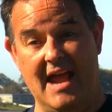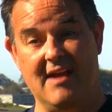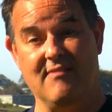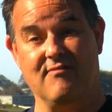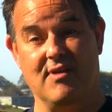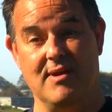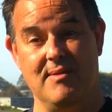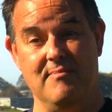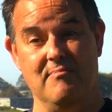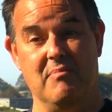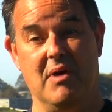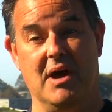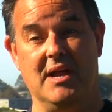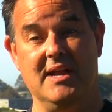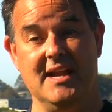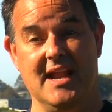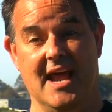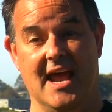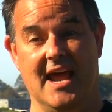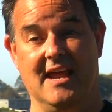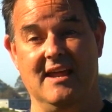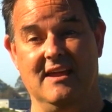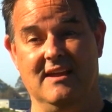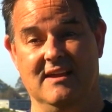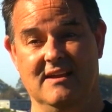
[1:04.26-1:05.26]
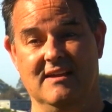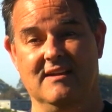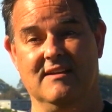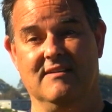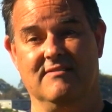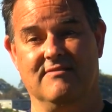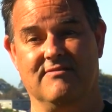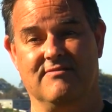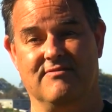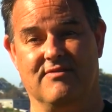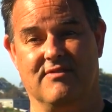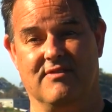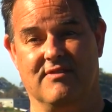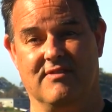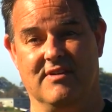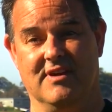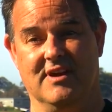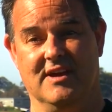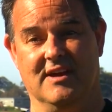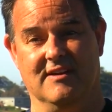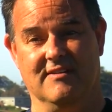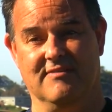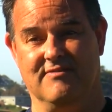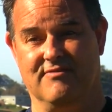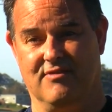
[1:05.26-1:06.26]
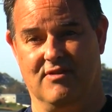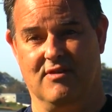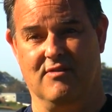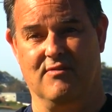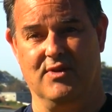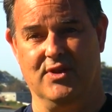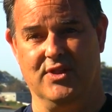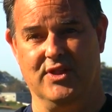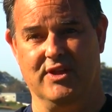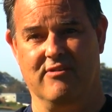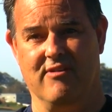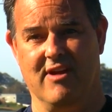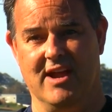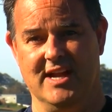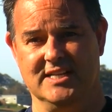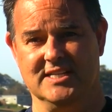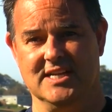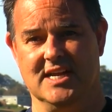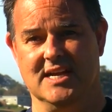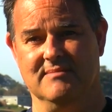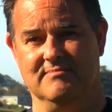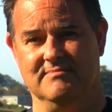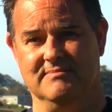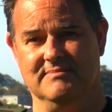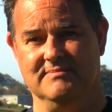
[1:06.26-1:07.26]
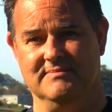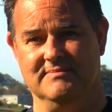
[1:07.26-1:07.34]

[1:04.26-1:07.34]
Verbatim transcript: every Monday for, uh, for a really great time.